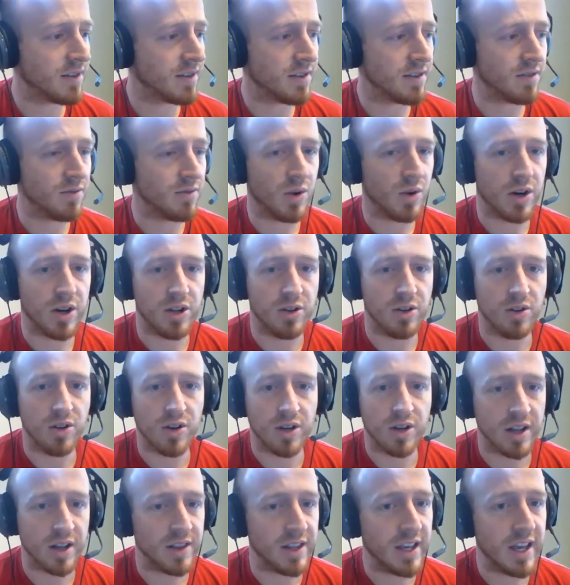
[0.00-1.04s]
where you look
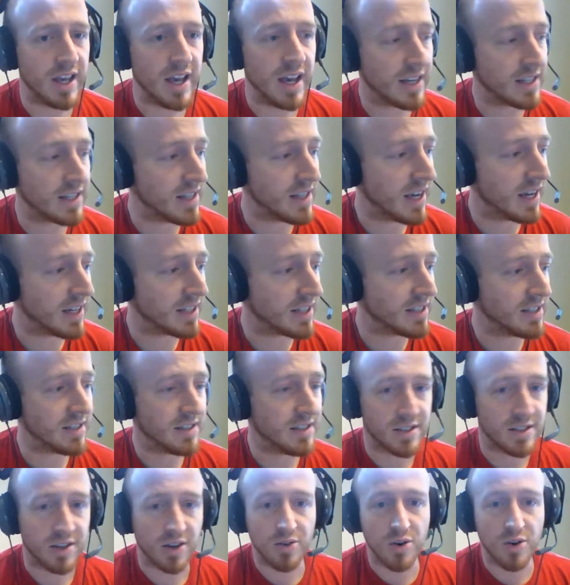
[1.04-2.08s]
on the x-axis
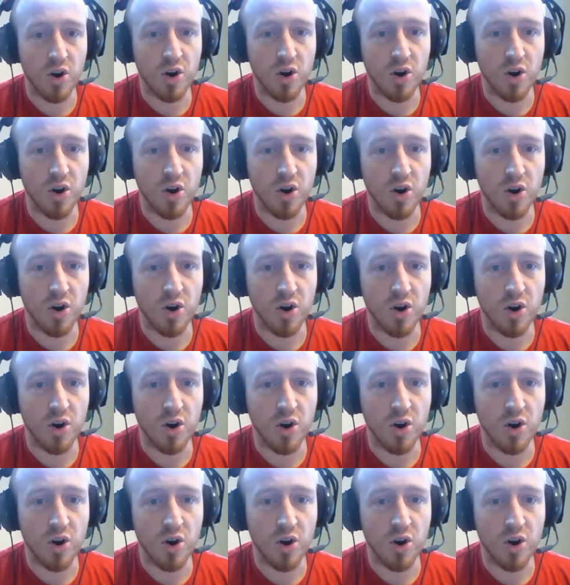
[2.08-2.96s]
to go over 1,